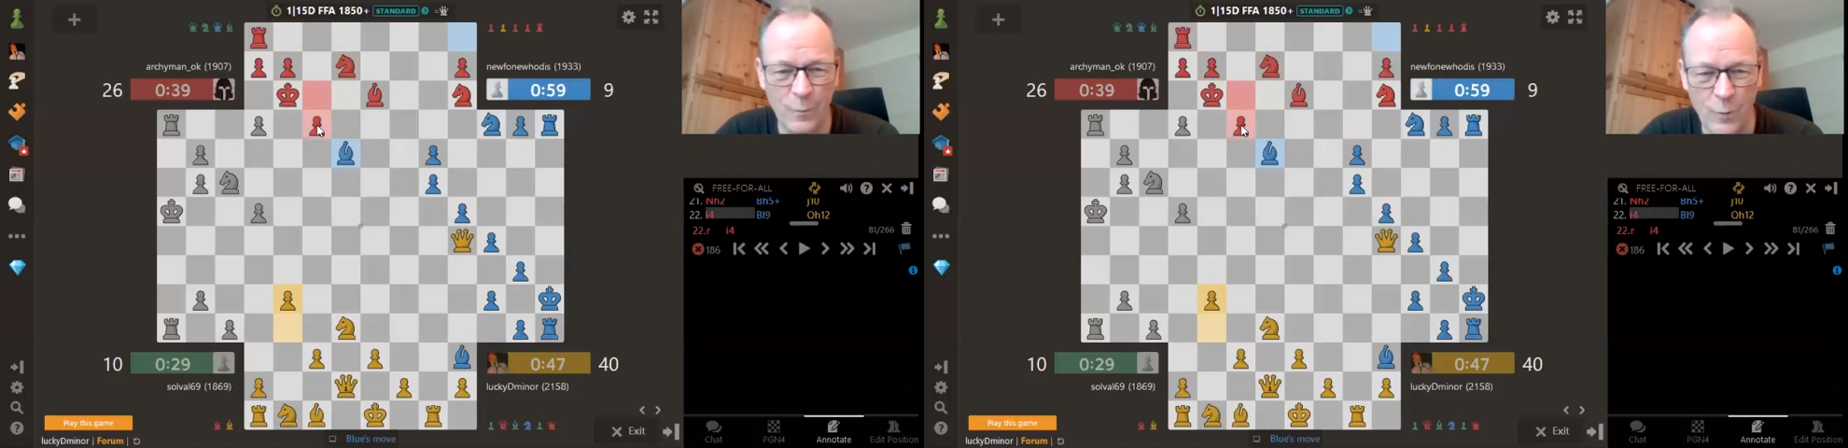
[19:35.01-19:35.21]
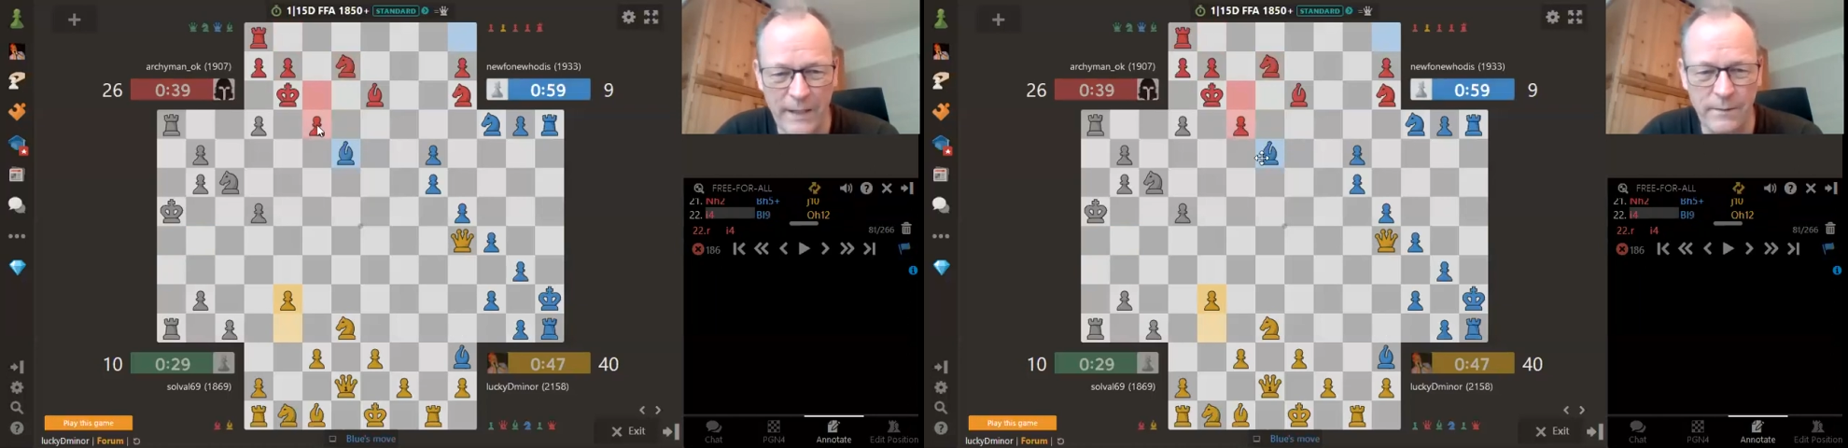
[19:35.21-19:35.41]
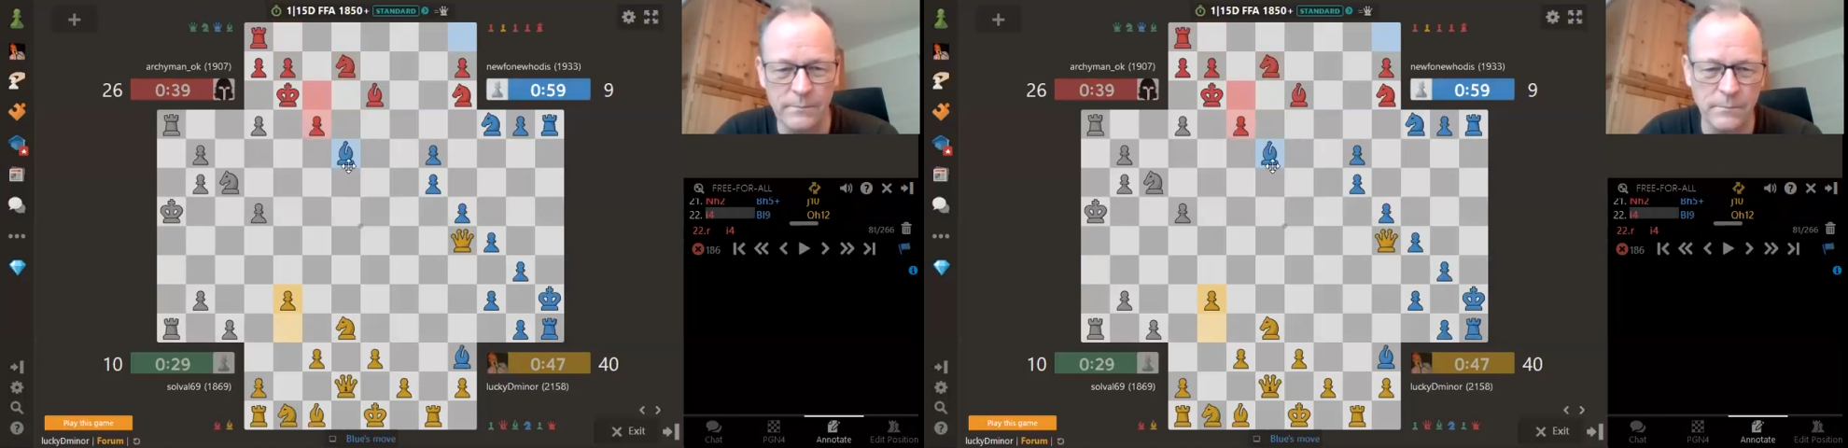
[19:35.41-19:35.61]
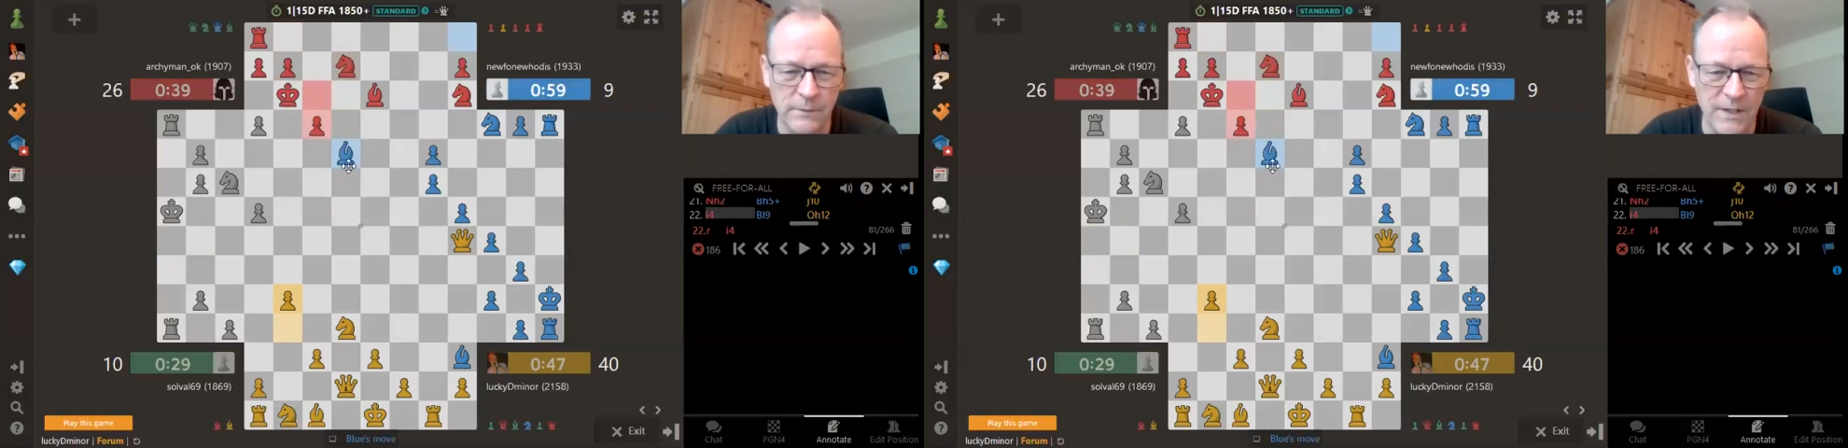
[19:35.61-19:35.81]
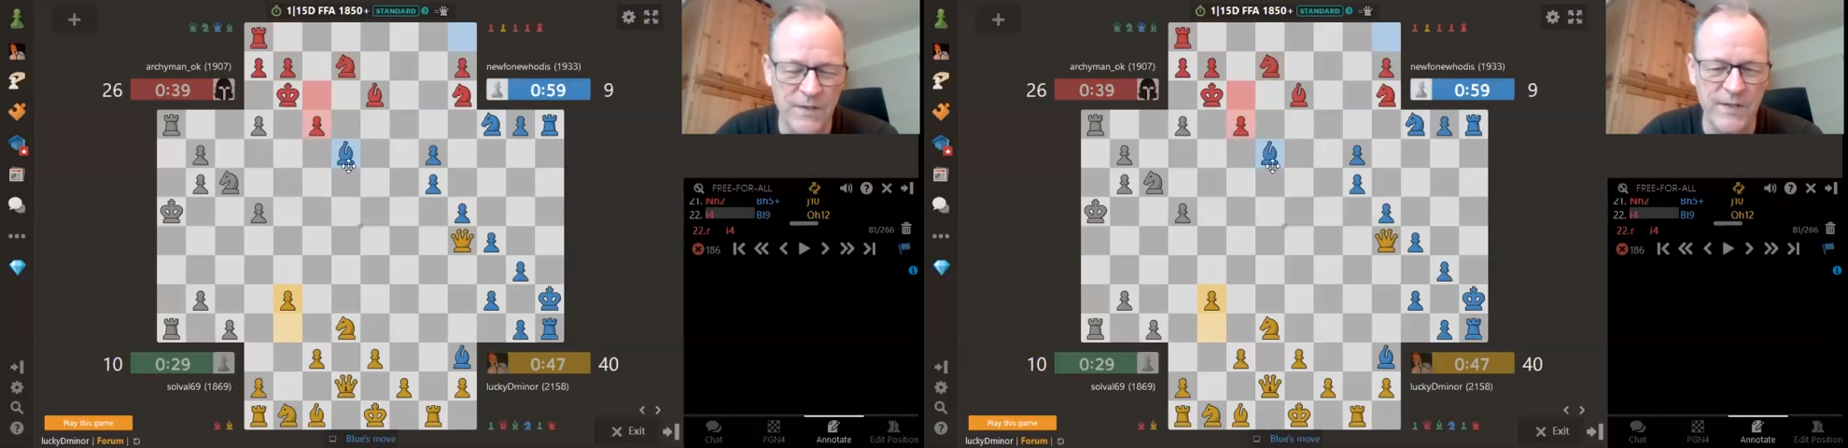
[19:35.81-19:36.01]
Well,
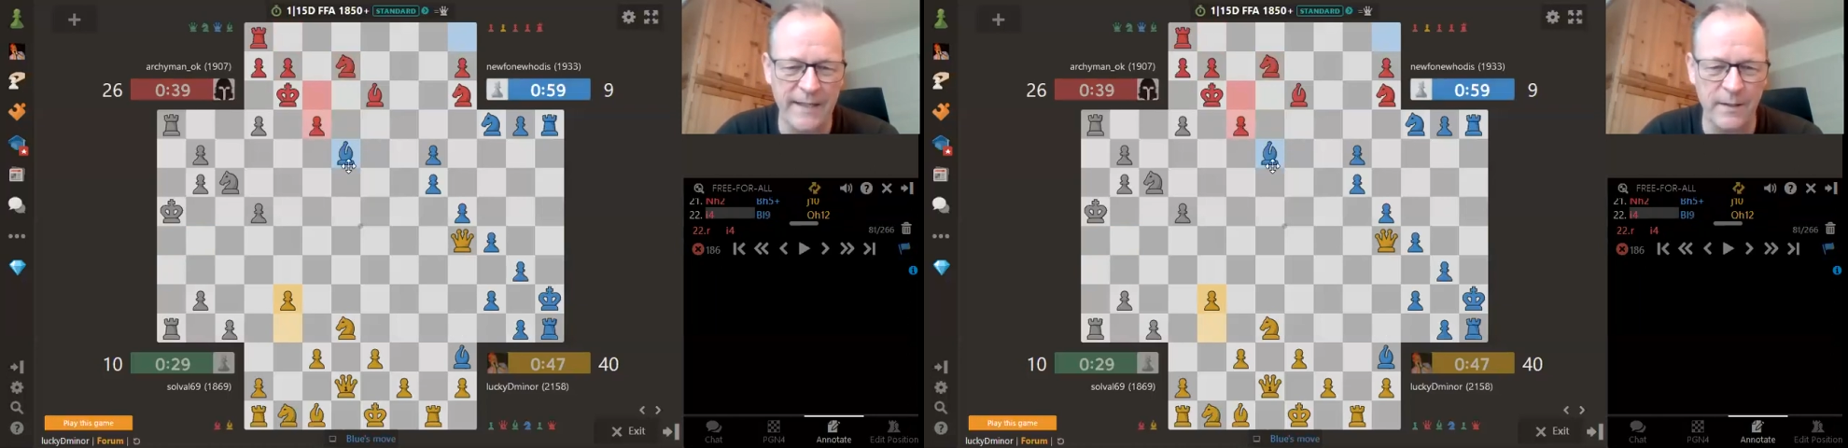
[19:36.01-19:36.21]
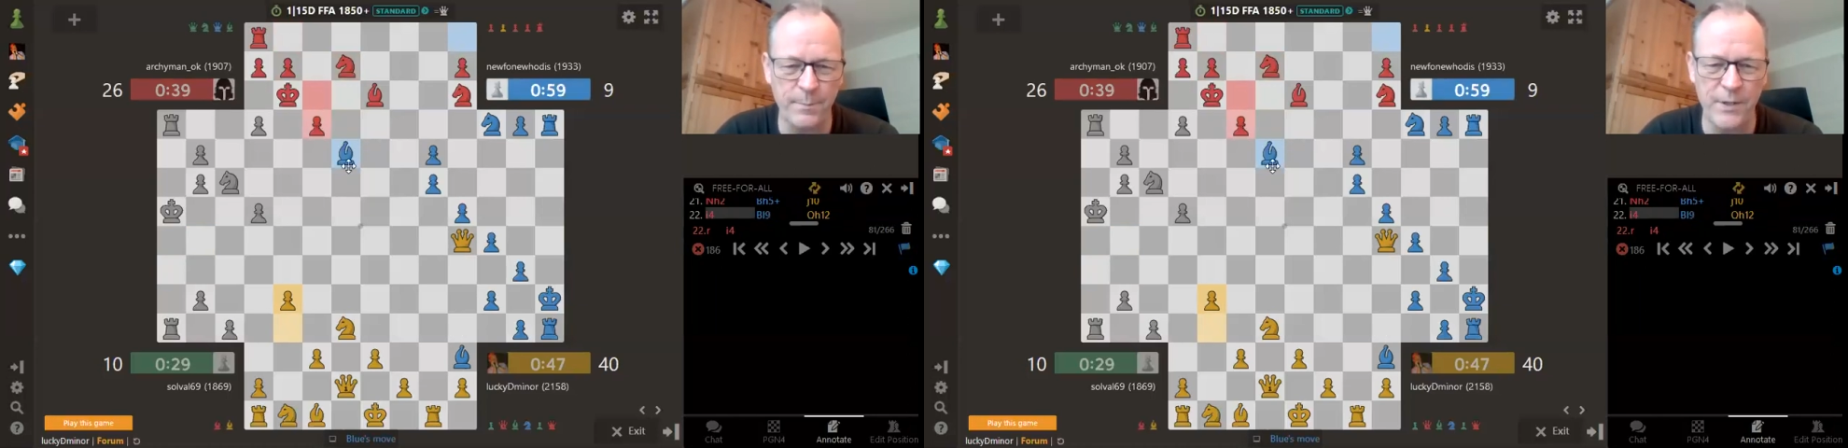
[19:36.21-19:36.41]
second